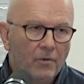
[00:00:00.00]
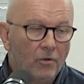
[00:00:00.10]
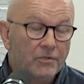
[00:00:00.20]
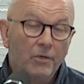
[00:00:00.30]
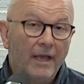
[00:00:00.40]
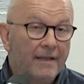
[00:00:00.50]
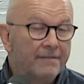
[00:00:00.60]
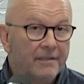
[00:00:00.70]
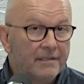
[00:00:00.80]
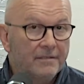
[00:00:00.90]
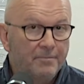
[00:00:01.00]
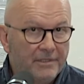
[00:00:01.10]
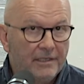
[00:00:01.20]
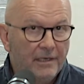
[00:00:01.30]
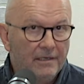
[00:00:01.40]
also at this
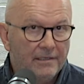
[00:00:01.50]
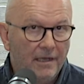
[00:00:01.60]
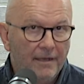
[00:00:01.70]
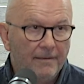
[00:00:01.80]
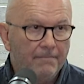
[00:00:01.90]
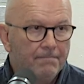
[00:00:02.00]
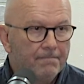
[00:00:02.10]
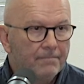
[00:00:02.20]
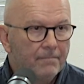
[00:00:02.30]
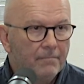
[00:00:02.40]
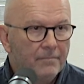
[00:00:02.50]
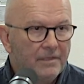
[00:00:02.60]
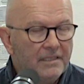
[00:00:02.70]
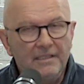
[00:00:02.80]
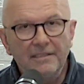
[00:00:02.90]
particular time.
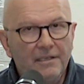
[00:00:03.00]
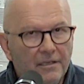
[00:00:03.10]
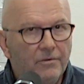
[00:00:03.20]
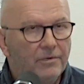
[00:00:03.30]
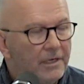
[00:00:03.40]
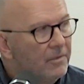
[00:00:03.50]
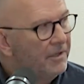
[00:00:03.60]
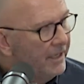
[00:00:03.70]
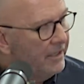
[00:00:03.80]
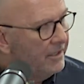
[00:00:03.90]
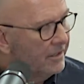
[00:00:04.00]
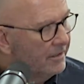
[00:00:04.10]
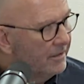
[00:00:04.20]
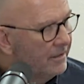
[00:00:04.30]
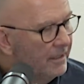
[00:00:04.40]
This is an incredible nation.
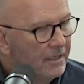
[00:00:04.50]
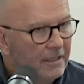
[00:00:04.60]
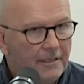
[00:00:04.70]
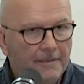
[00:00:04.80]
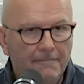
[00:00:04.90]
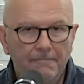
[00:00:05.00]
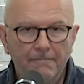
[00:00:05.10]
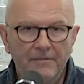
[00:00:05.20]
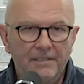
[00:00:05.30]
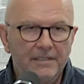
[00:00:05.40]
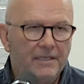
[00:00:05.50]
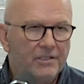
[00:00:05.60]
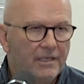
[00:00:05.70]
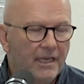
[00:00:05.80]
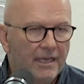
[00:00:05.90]
This
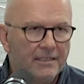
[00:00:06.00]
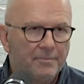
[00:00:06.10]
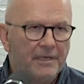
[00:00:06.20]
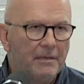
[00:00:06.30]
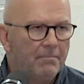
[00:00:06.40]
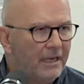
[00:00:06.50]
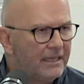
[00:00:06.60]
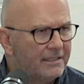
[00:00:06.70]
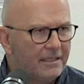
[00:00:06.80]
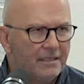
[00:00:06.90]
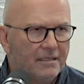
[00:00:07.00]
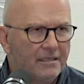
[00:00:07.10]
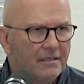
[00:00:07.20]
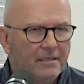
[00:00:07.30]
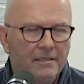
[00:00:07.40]
nation has been a blessing
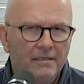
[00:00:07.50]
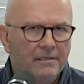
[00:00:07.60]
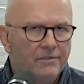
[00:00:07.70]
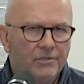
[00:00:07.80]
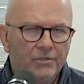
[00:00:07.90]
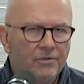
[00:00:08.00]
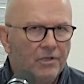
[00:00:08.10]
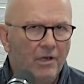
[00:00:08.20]
to the